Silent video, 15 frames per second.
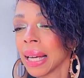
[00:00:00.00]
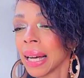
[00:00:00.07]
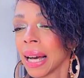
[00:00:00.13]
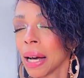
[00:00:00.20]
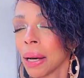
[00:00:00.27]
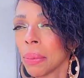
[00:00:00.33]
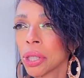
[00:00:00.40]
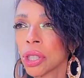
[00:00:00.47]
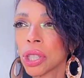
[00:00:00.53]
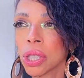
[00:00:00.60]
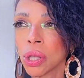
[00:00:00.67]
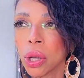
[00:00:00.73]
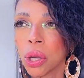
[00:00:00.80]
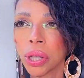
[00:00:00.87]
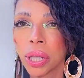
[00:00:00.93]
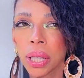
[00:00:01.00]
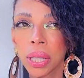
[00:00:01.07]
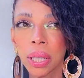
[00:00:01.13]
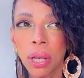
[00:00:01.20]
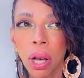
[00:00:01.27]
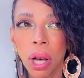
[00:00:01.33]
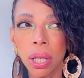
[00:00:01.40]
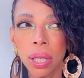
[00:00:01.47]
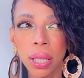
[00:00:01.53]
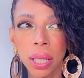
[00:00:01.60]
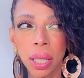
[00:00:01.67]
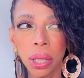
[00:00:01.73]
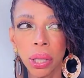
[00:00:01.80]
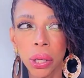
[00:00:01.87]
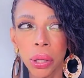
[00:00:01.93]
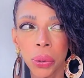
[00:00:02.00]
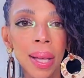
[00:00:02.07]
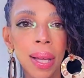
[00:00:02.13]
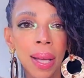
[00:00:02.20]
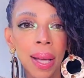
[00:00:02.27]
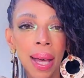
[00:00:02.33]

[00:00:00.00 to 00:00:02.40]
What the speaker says: How much is all this costing though?